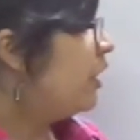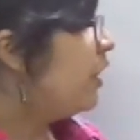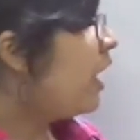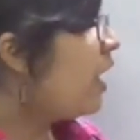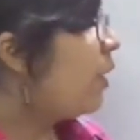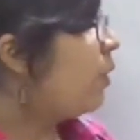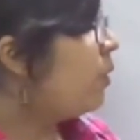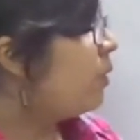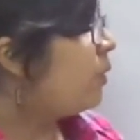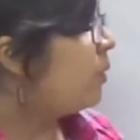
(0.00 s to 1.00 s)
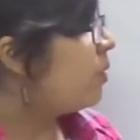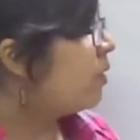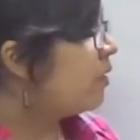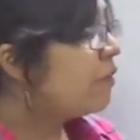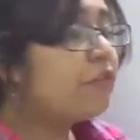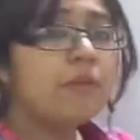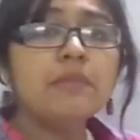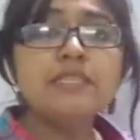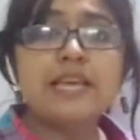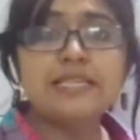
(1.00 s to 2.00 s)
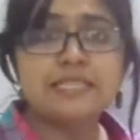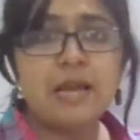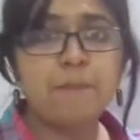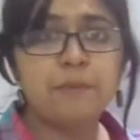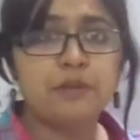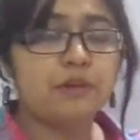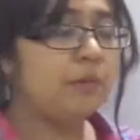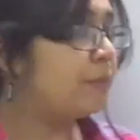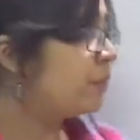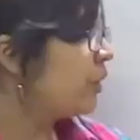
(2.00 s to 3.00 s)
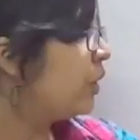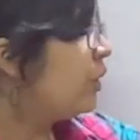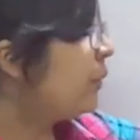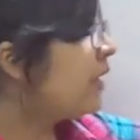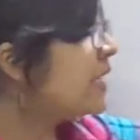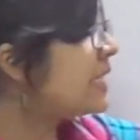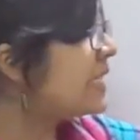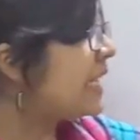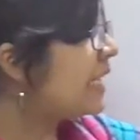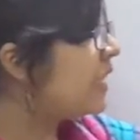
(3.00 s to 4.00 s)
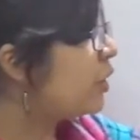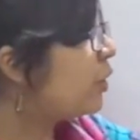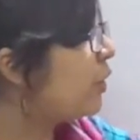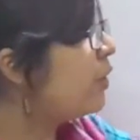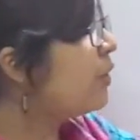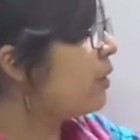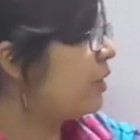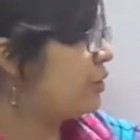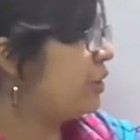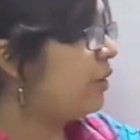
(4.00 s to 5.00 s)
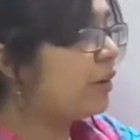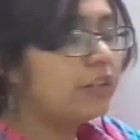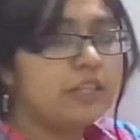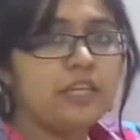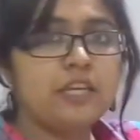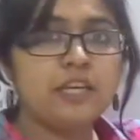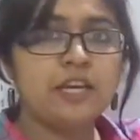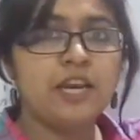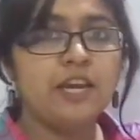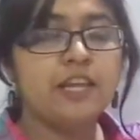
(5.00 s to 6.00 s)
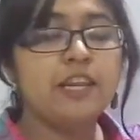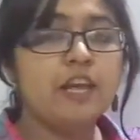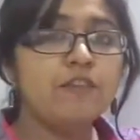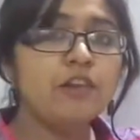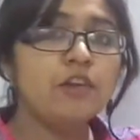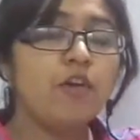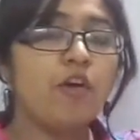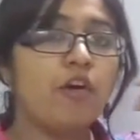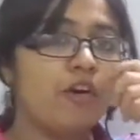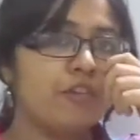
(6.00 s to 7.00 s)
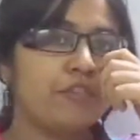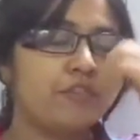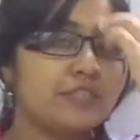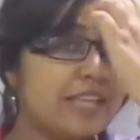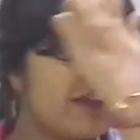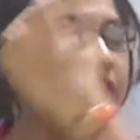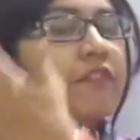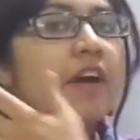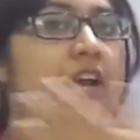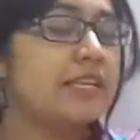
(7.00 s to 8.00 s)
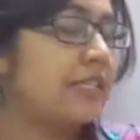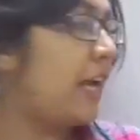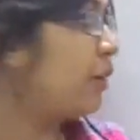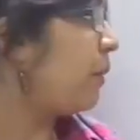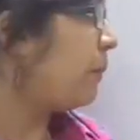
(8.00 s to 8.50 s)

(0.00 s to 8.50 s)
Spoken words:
Now, from this example, you can see the chronology or the level of sacrifice that you're